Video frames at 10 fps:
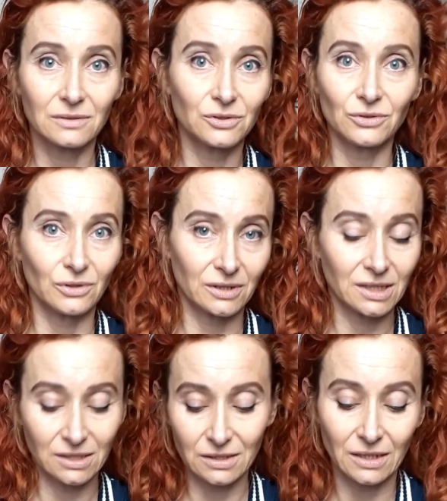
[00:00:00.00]
Do
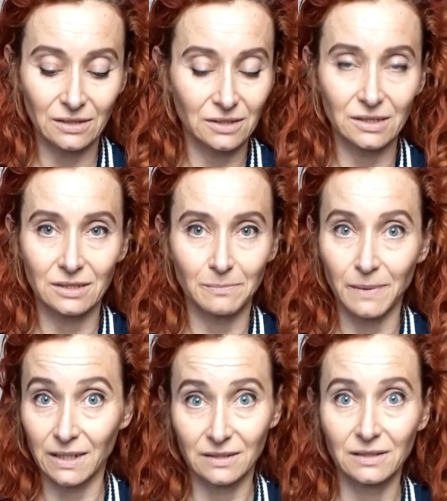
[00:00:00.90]
not. They are just
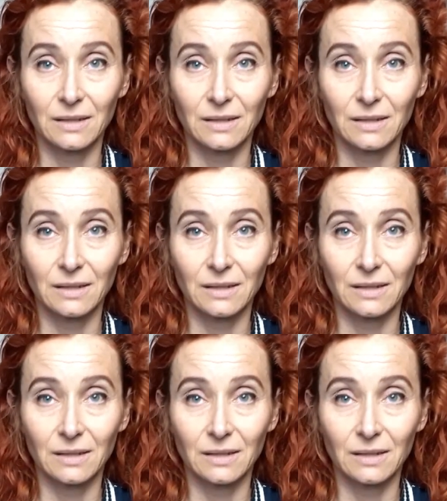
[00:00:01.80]
bad.